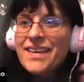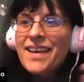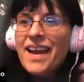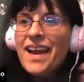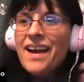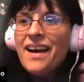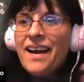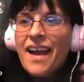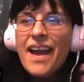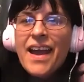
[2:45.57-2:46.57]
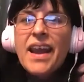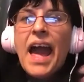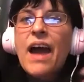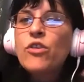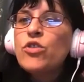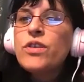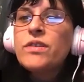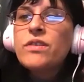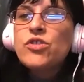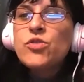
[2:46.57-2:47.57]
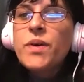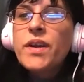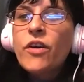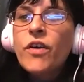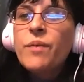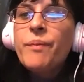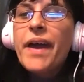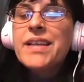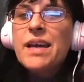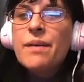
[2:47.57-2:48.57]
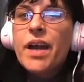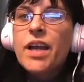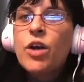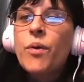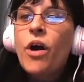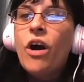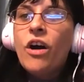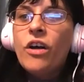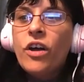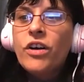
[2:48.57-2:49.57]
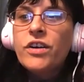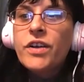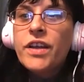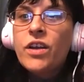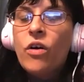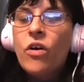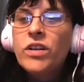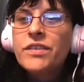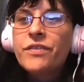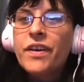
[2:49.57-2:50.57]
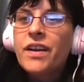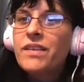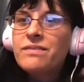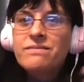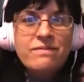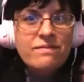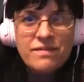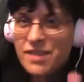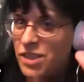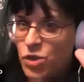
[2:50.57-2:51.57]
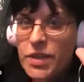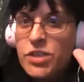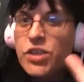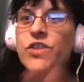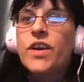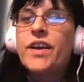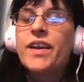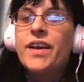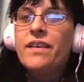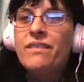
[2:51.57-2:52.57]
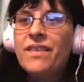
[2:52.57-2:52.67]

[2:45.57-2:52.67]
Yeah. And how do you do it during the pandemic? I know we all are in a whole different situations right now.